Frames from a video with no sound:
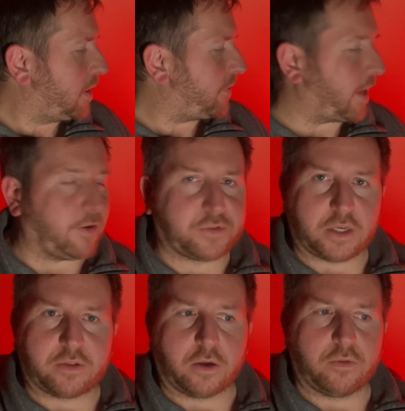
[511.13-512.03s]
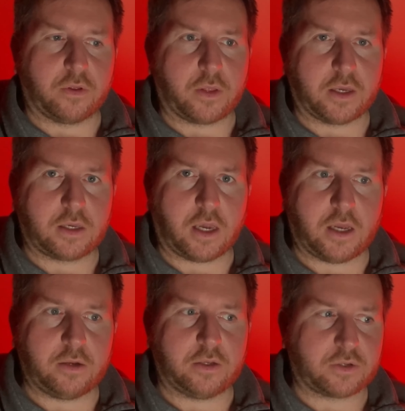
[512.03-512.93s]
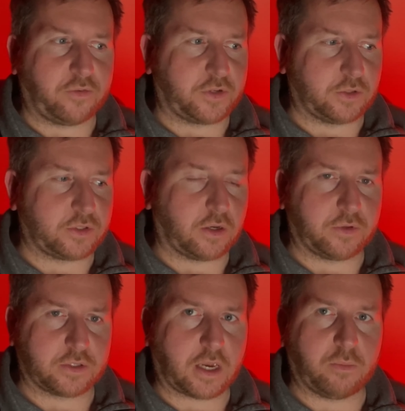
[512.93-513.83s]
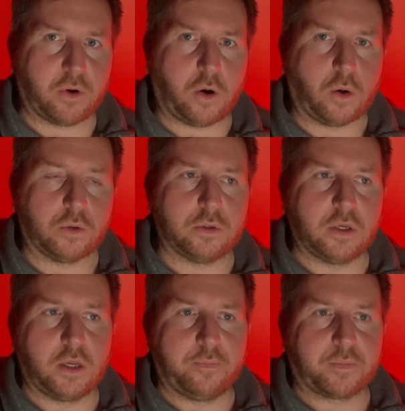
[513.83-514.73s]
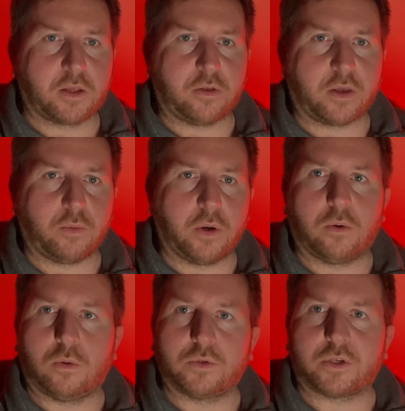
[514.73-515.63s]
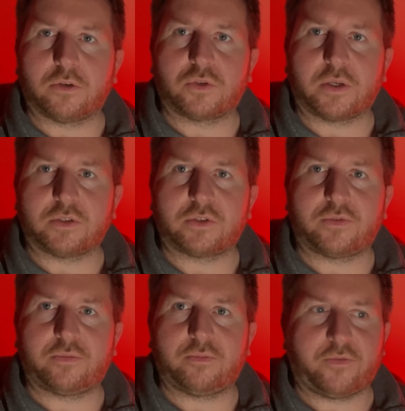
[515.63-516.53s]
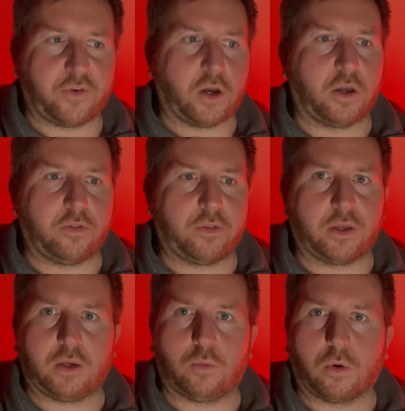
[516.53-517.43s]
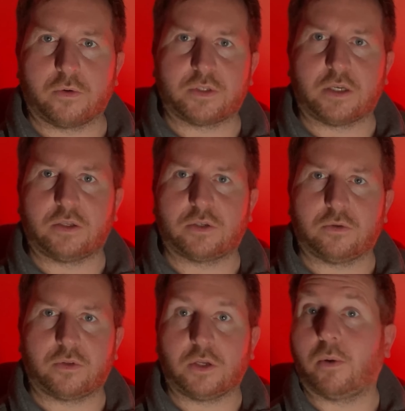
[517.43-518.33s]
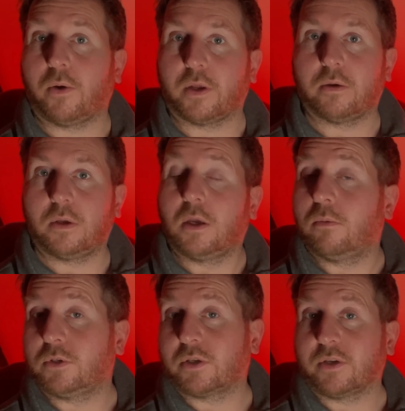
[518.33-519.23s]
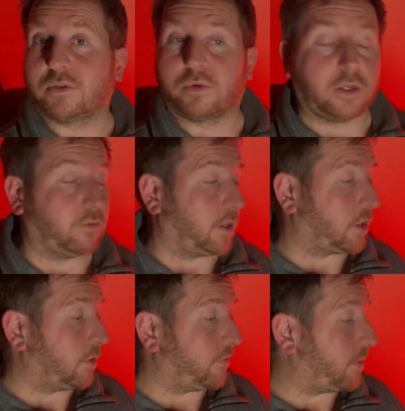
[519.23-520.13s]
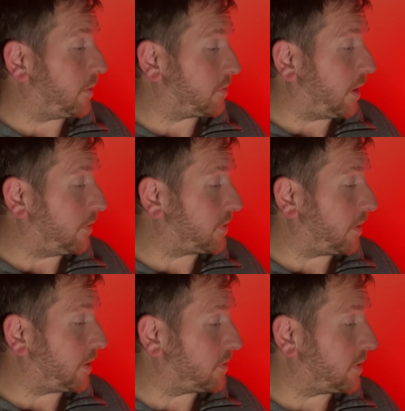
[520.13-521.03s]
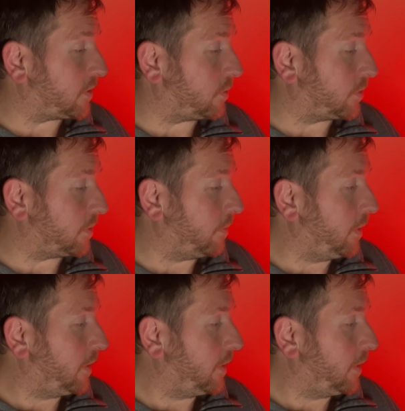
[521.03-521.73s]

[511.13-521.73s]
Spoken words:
They have said though that they can. So if I do sell this camera on, that they will also transfer the warranty to the new owner, which I think is really, really good of them as well. So that's awesome.